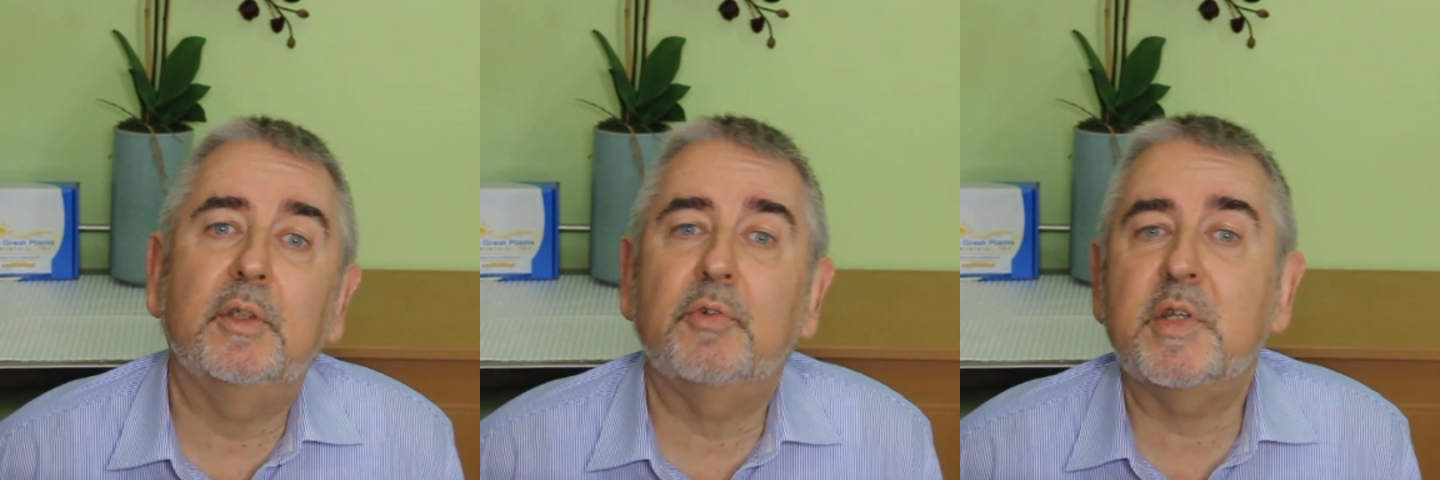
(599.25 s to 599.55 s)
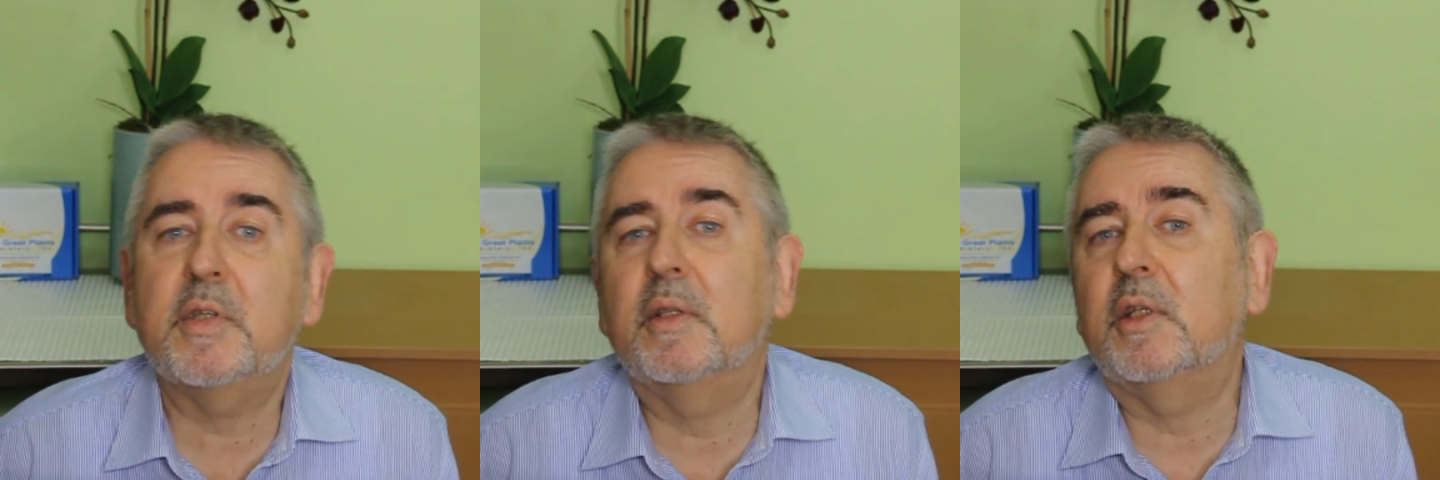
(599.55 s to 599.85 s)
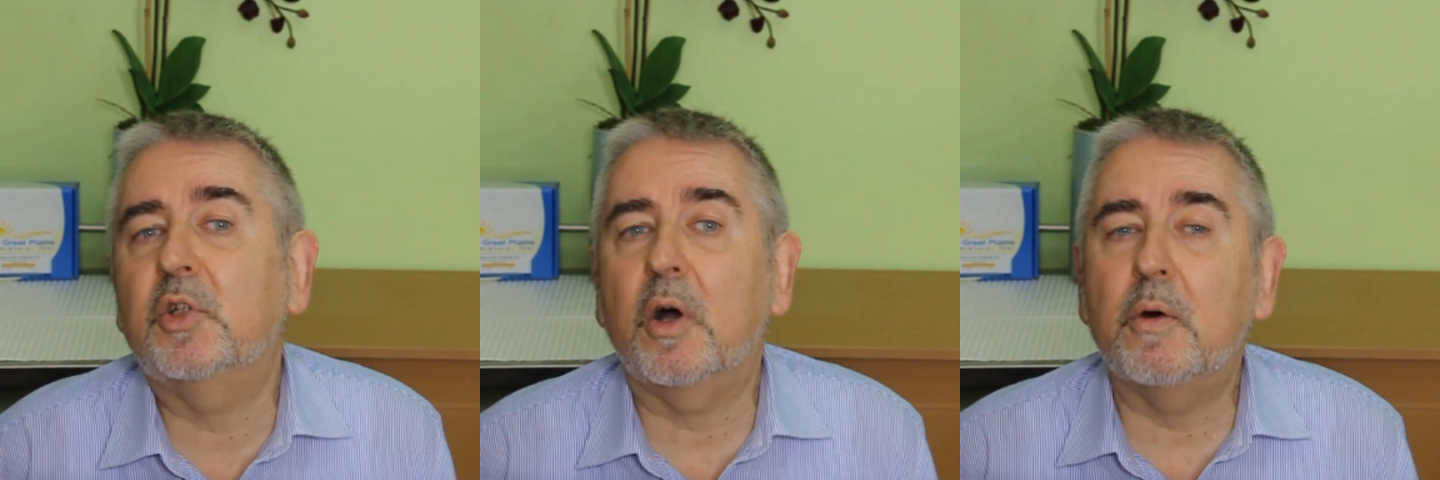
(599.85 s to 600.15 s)
addressing
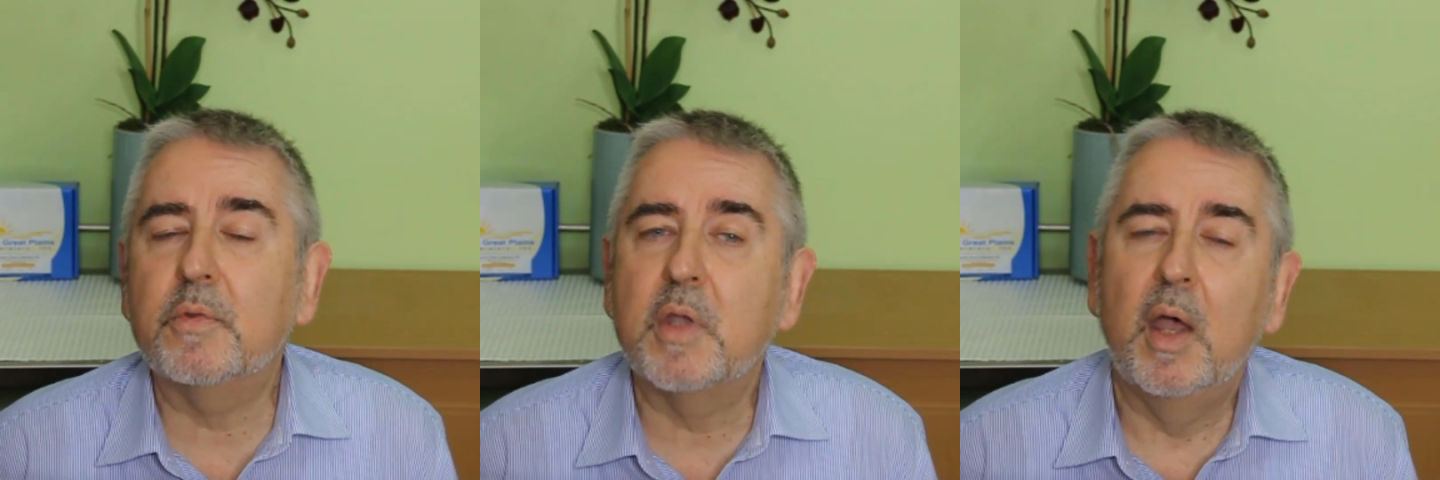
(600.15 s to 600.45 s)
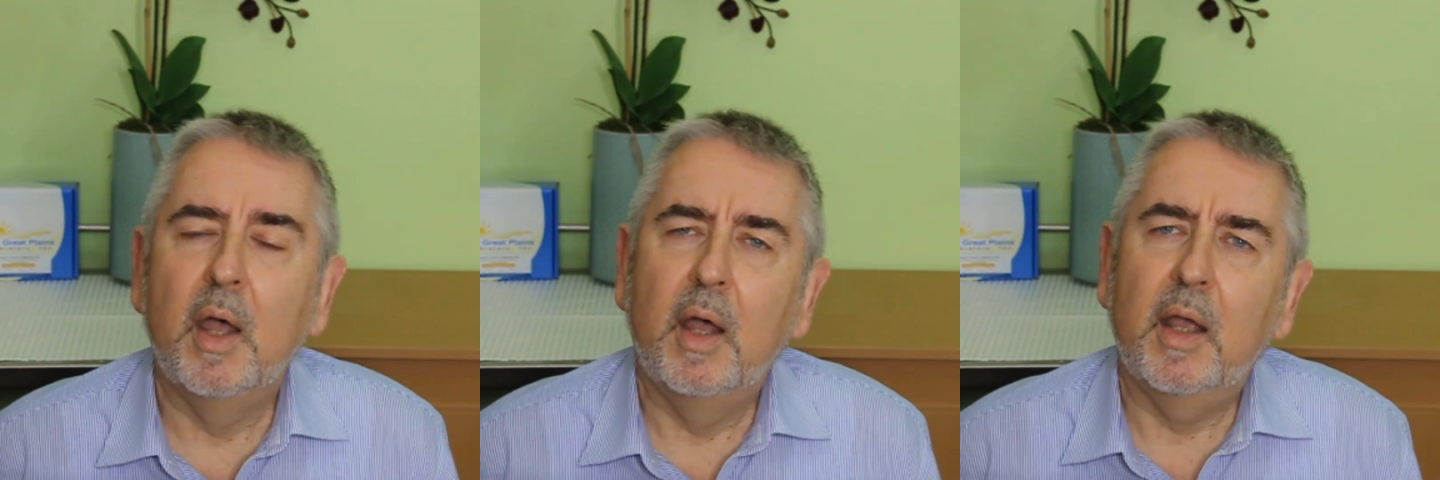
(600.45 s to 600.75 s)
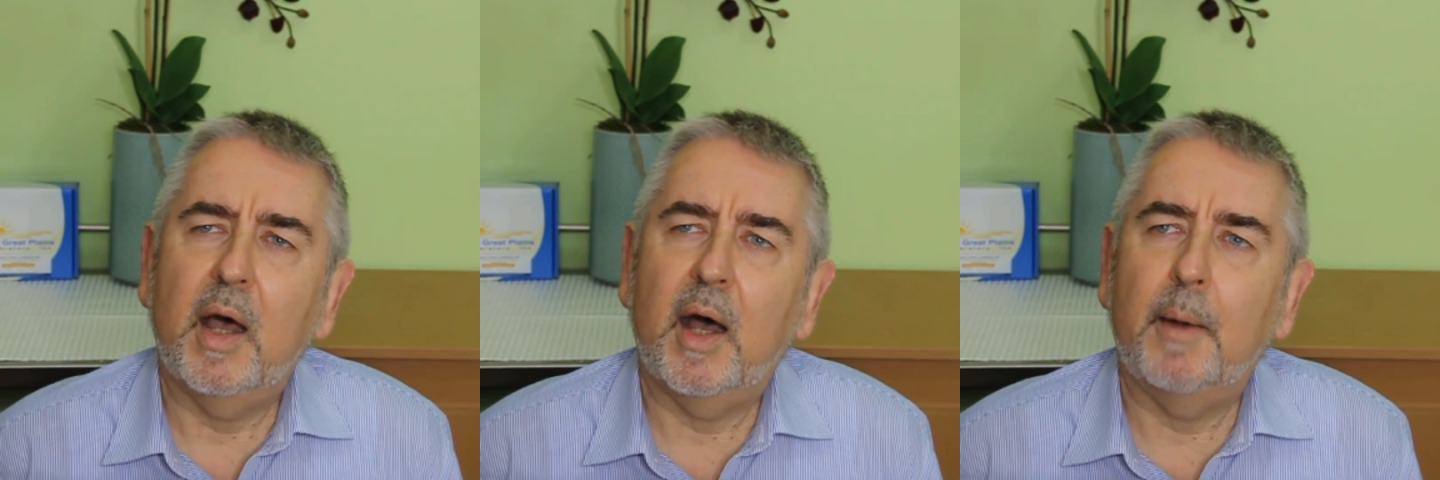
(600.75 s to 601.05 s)
the child's
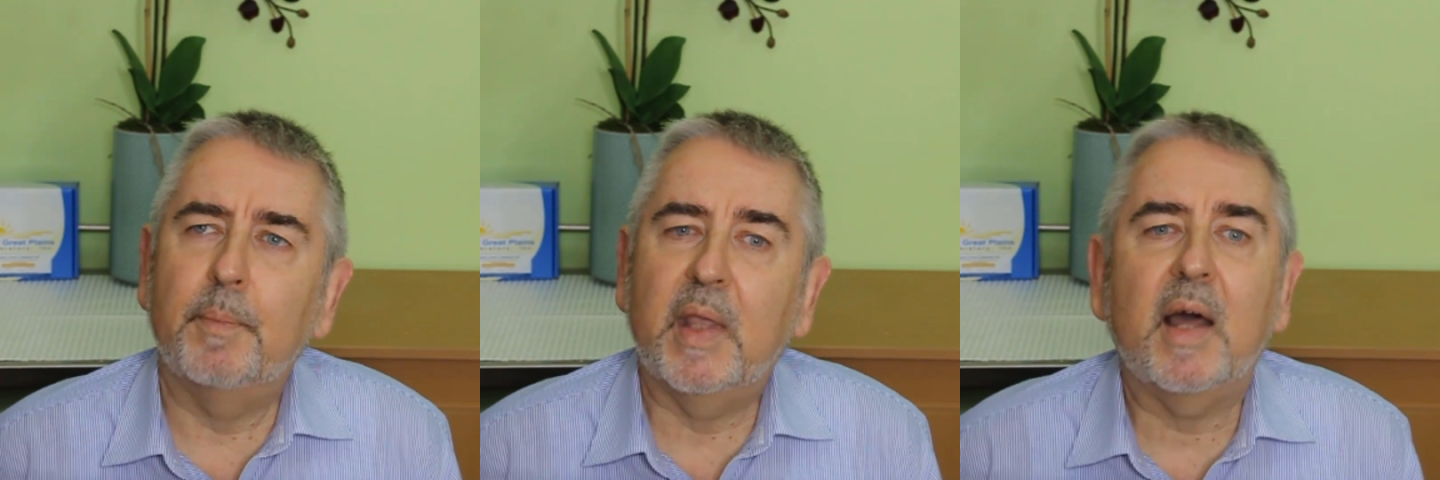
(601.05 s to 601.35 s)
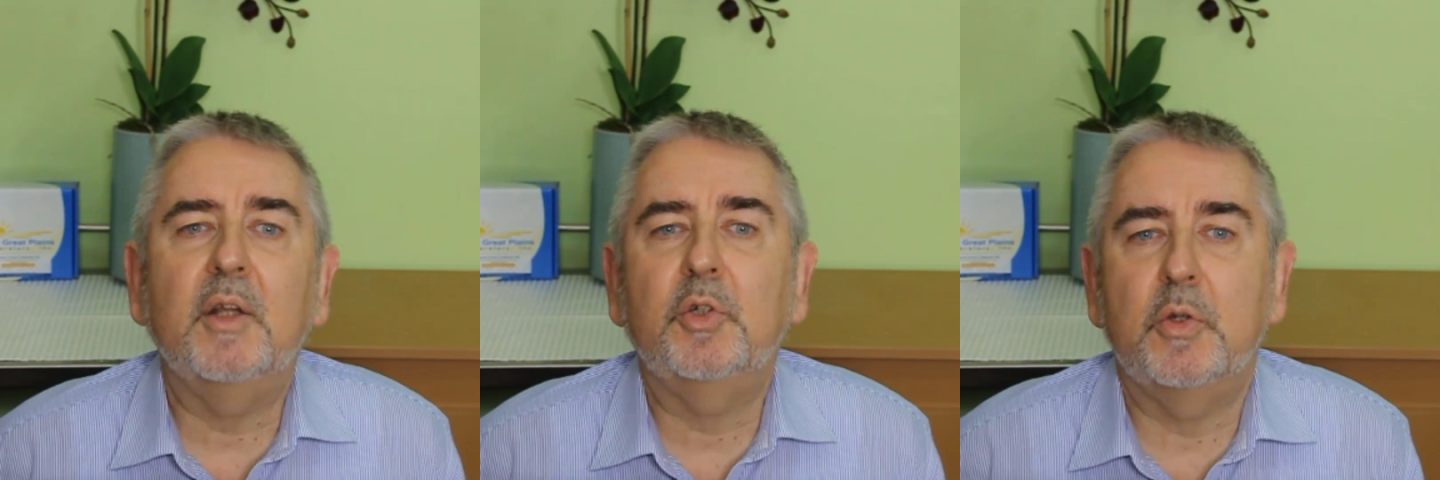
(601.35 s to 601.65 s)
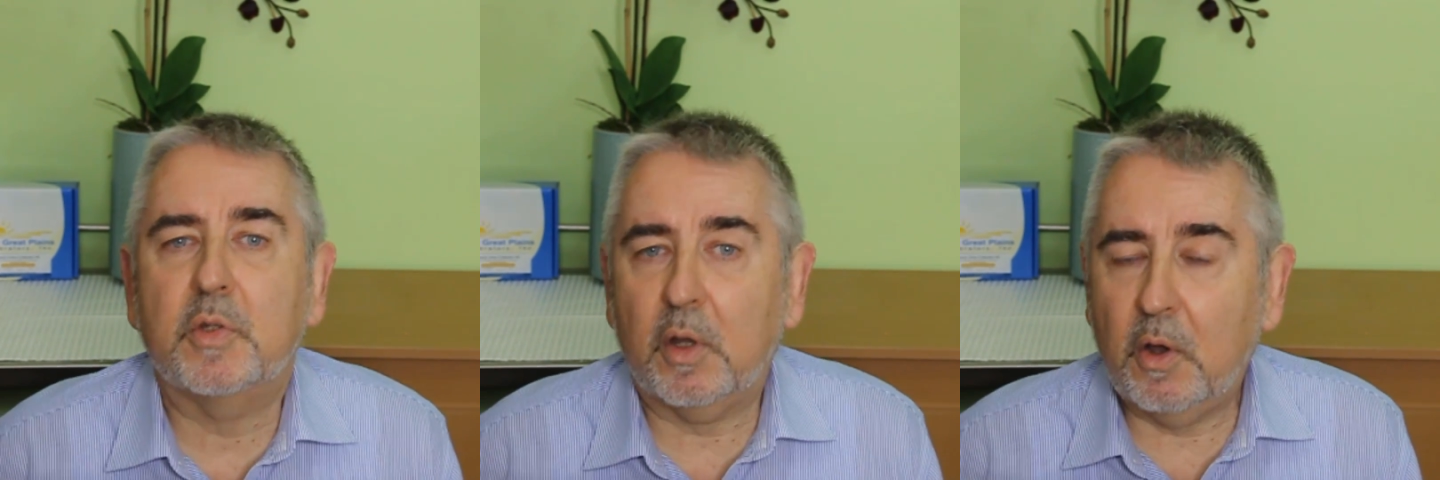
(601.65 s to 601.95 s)
gut issues like